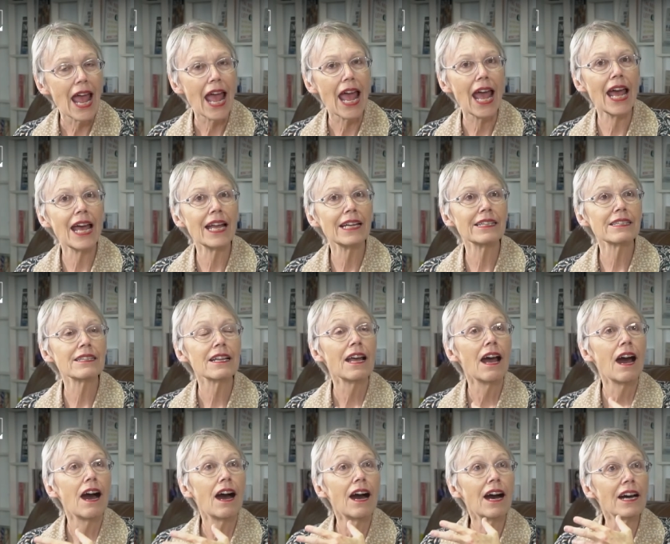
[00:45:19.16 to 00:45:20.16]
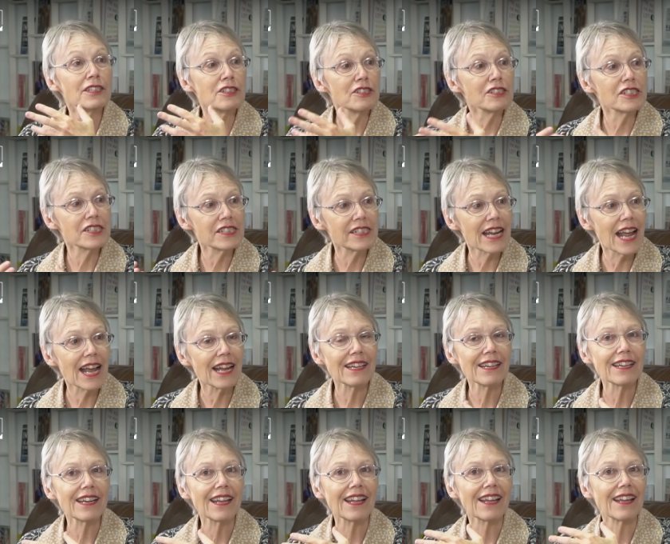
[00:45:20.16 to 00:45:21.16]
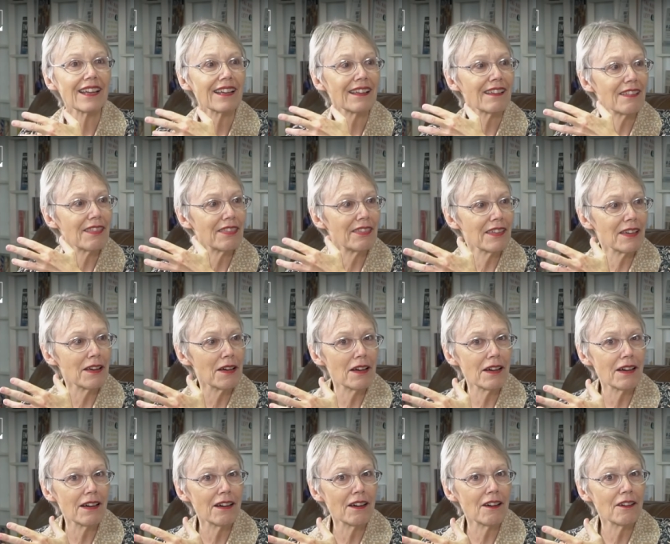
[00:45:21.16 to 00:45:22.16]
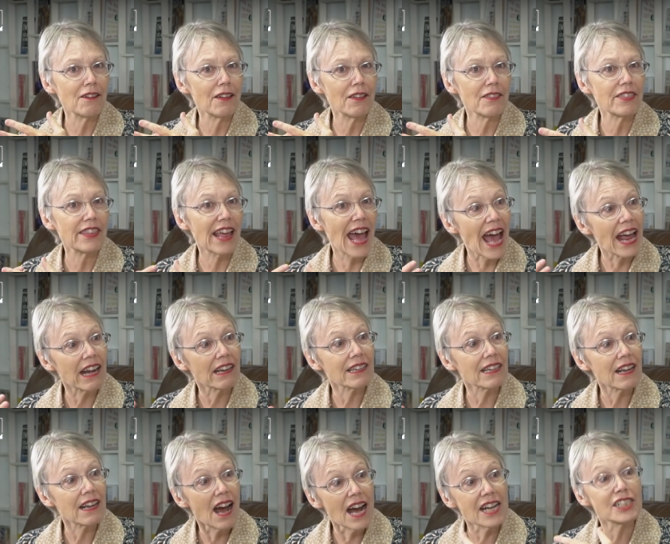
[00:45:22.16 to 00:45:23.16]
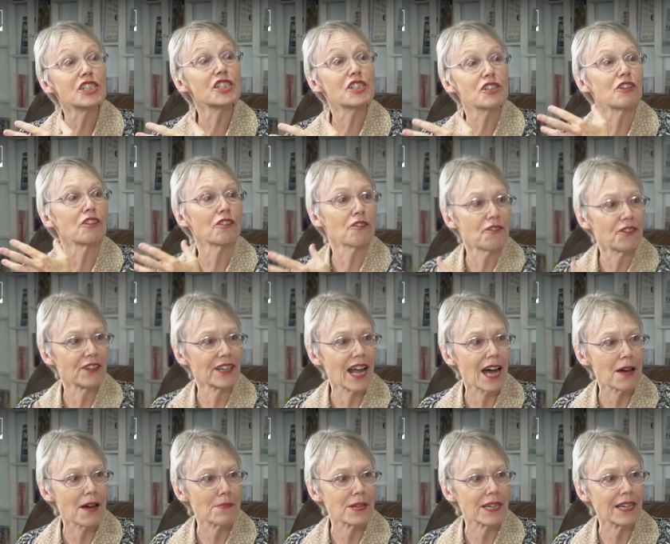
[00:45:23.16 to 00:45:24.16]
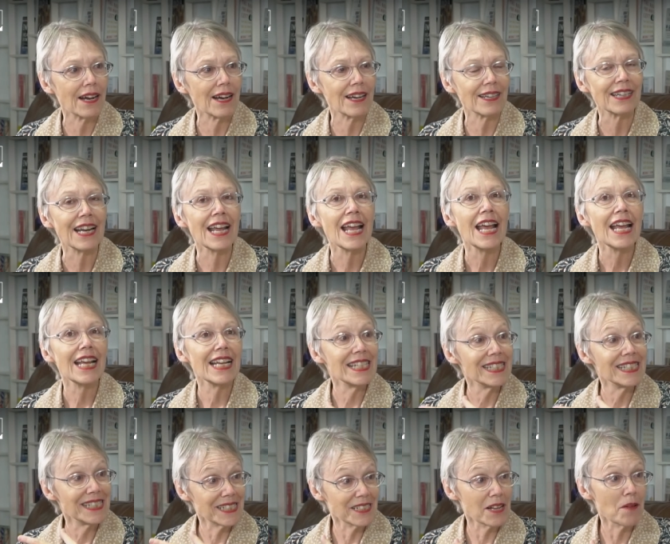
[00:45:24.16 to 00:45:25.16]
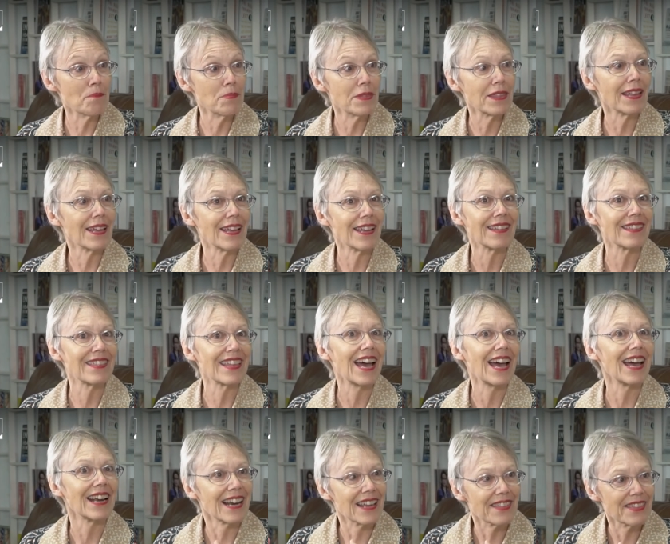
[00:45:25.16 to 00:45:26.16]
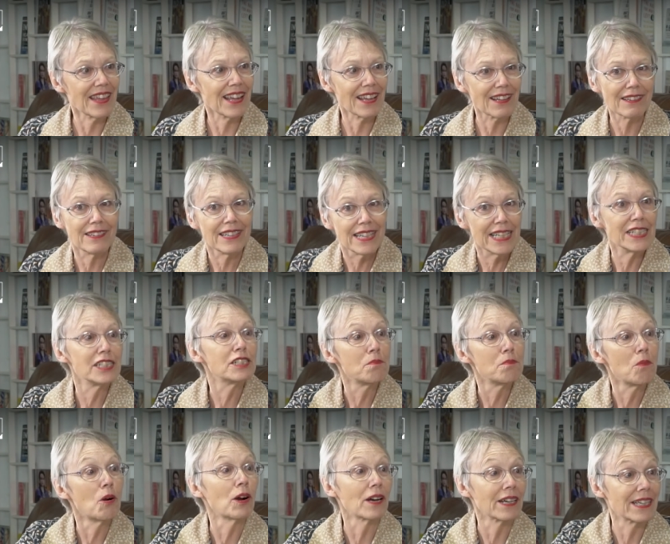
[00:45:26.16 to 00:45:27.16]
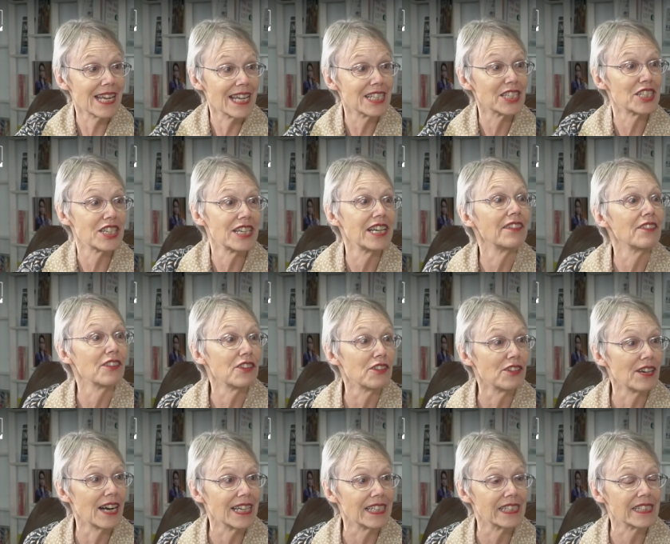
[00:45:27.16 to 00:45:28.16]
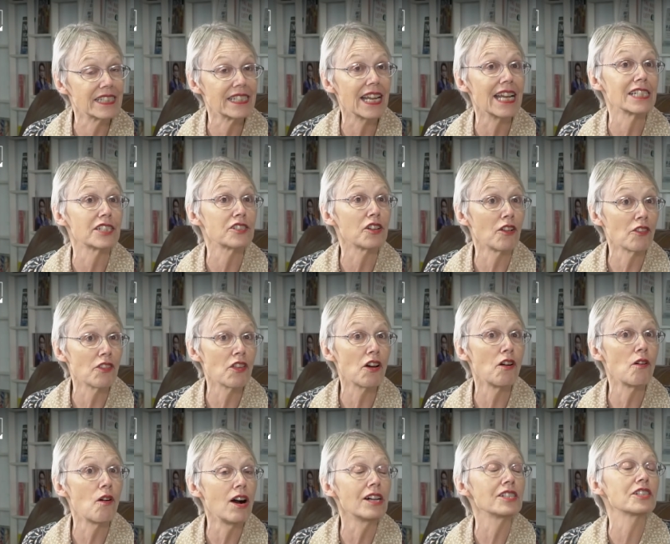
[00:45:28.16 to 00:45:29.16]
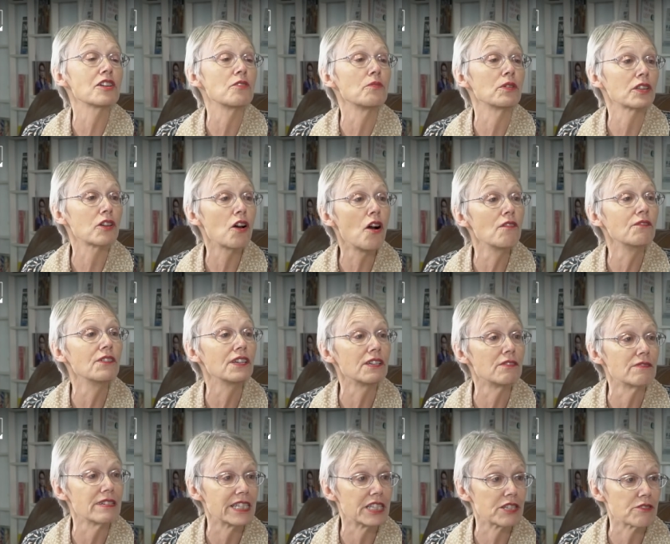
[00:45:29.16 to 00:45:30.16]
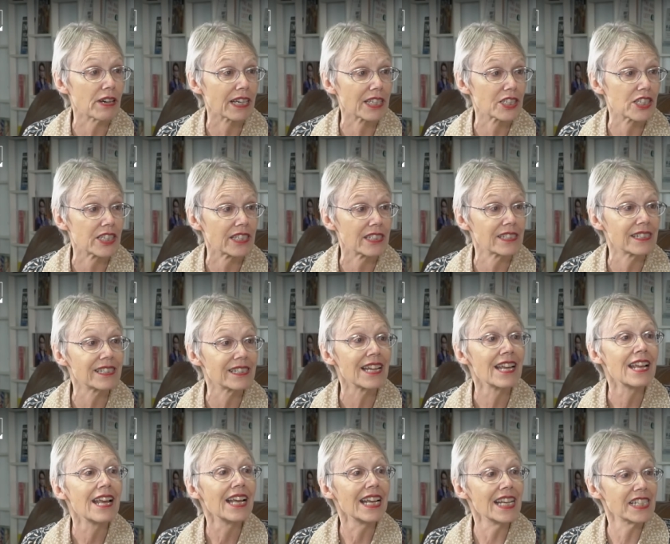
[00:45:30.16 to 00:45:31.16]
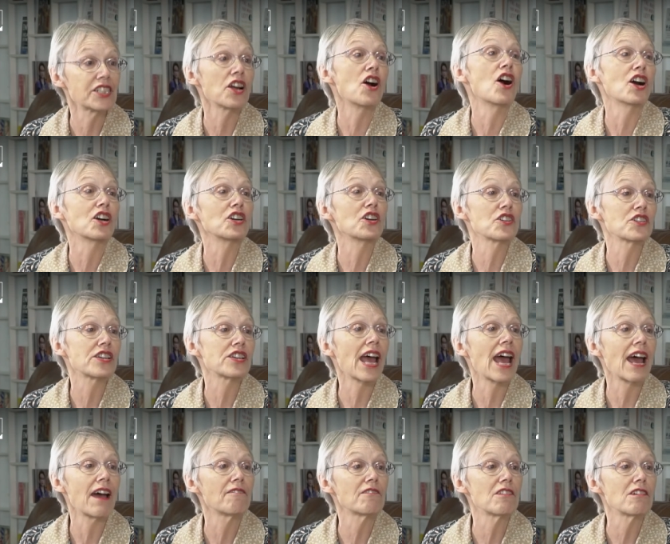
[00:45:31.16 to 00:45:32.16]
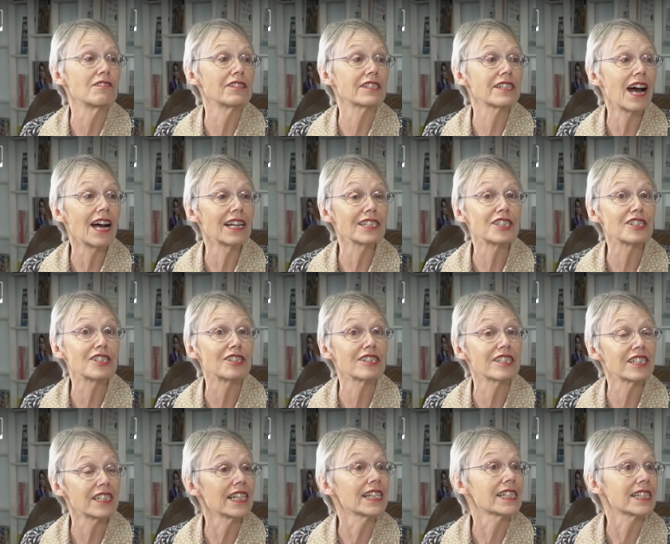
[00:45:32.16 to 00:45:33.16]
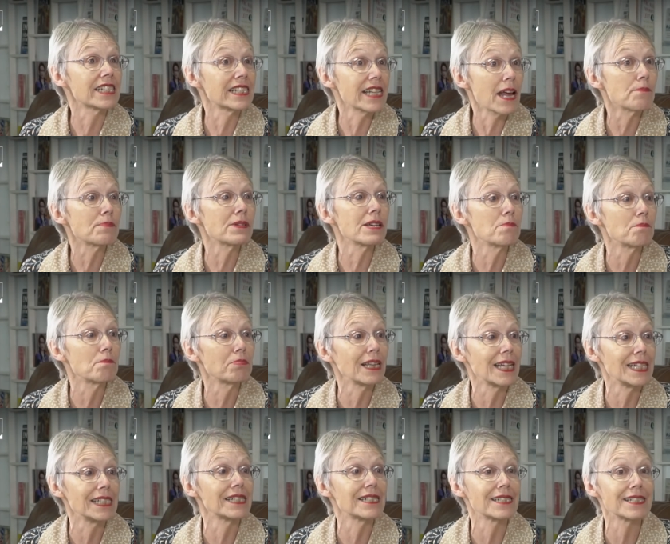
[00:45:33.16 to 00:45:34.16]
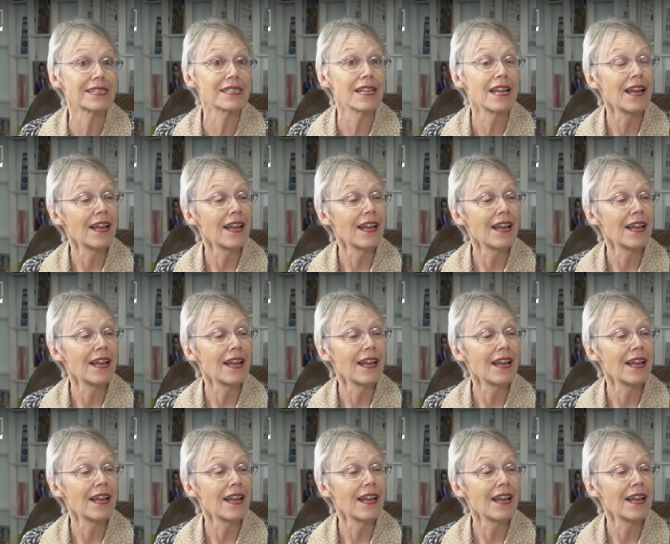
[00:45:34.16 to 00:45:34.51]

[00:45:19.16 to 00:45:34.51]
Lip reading: And understanding that concert phenomenon is something that I think needs more attention in the United States, although also with COVID restrictions, it's harder to have those concerts, except in places